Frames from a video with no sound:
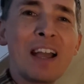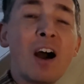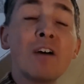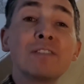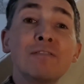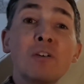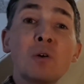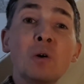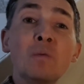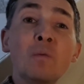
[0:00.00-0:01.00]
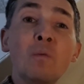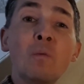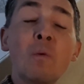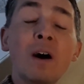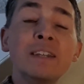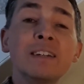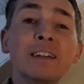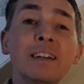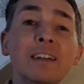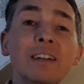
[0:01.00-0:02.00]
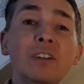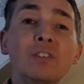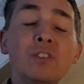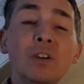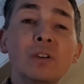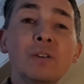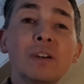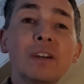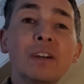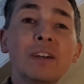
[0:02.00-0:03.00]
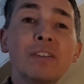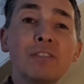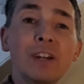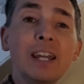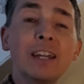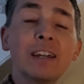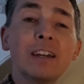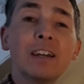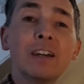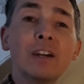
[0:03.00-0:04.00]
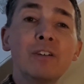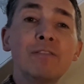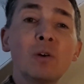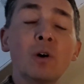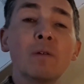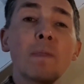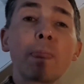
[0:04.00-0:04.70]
After 4. 1, 2, 3, 4.